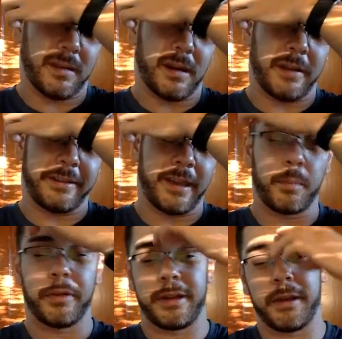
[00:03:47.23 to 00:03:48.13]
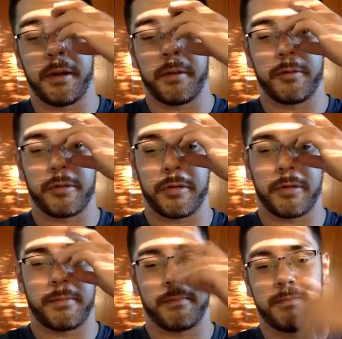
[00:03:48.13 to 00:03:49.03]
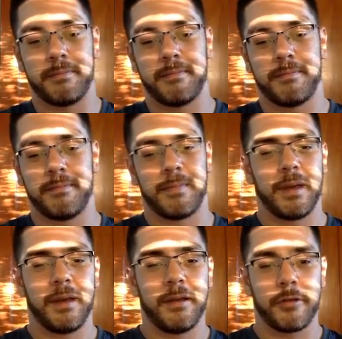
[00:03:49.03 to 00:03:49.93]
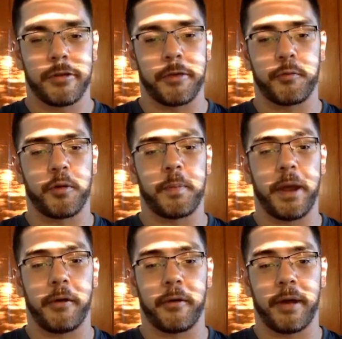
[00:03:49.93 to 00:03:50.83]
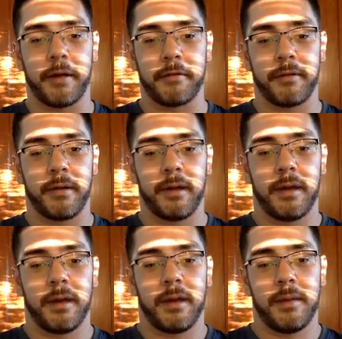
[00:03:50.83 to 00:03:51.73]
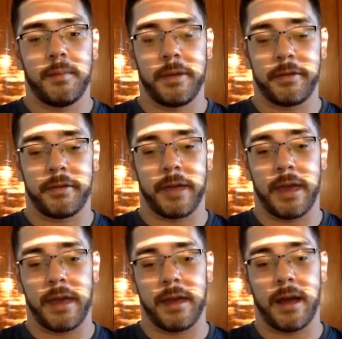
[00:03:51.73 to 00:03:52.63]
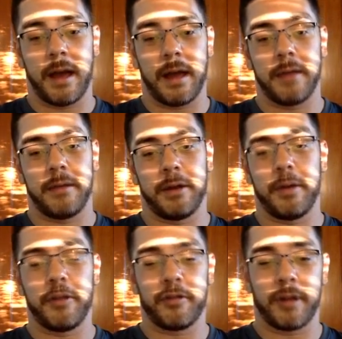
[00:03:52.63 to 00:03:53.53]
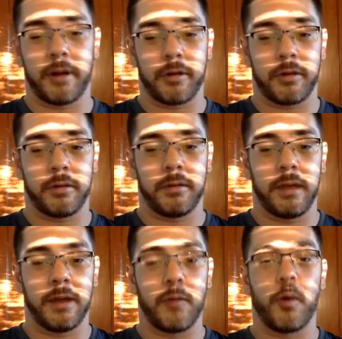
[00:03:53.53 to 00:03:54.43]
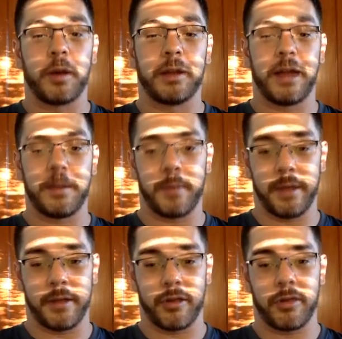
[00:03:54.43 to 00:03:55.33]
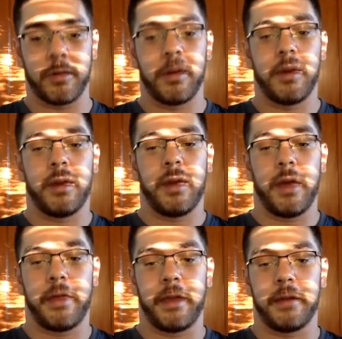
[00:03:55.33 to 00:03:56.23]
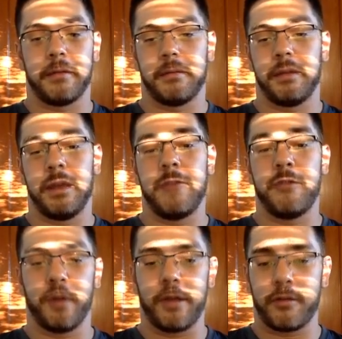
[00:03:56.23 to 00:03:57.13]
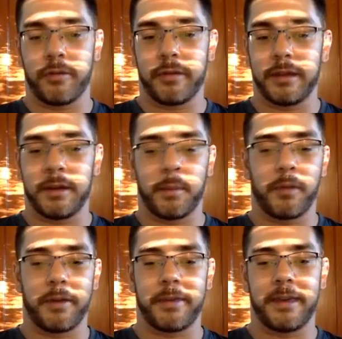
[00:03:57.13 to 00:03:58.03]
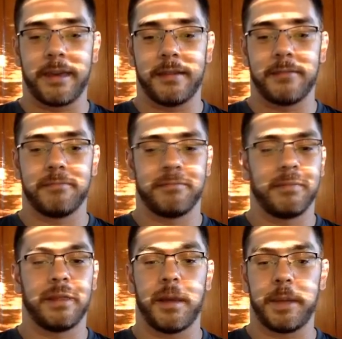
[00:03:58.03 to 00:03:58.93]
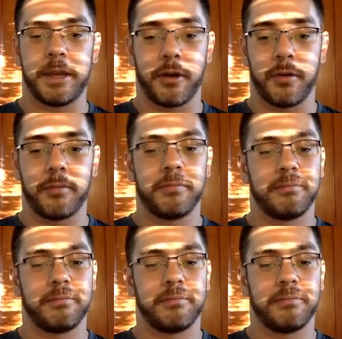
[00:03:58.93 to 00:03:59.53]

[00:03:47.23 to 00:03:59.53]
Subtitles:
template here, which is just this one paragraph. Basically, hey, introduction and a one-line pitch, and then if you're interested in a press kit, let me know.